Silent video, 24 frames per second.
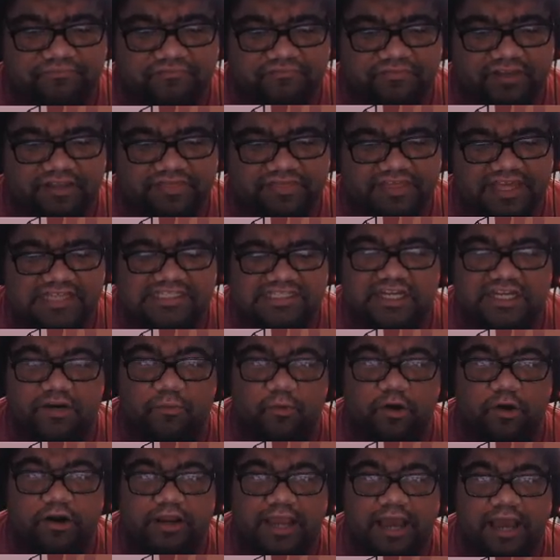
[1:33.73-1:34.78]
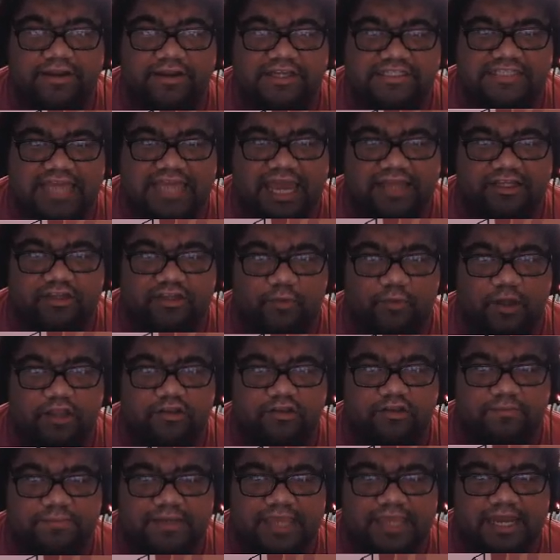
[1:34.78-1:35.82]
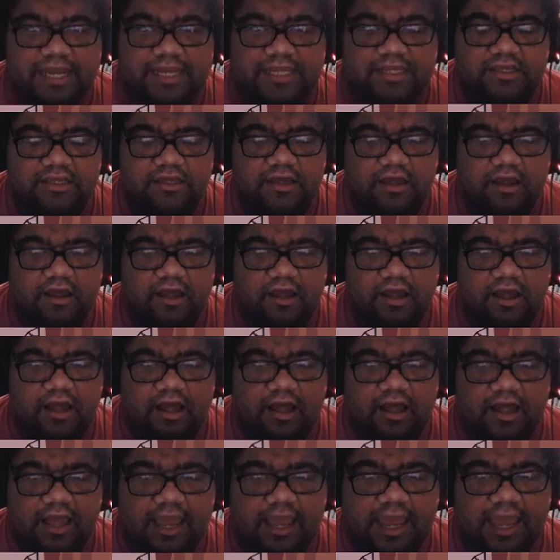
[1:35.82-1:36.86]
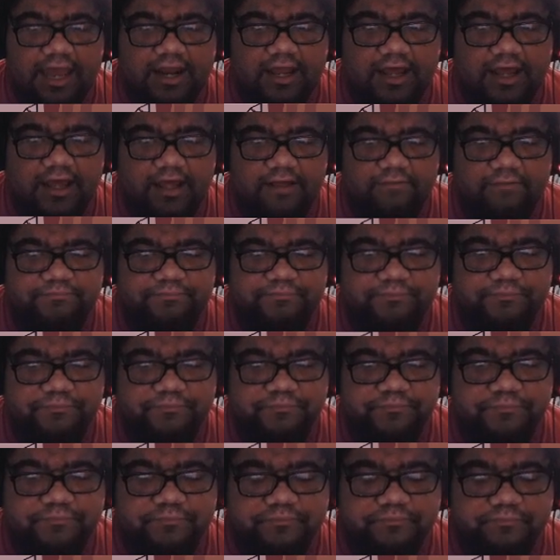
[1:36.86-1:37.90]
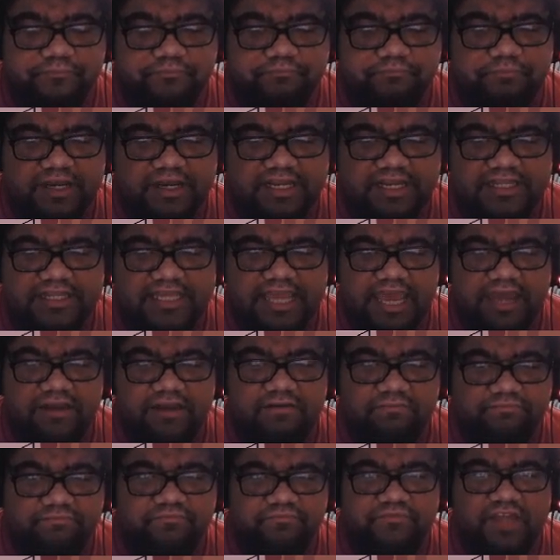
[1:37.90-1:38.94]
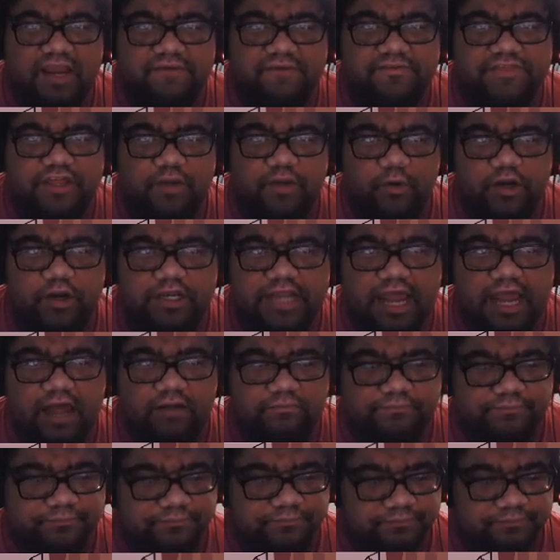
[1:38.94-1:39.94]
Things didn't work out exactly well in the beginning, and but in the end, everything worked out.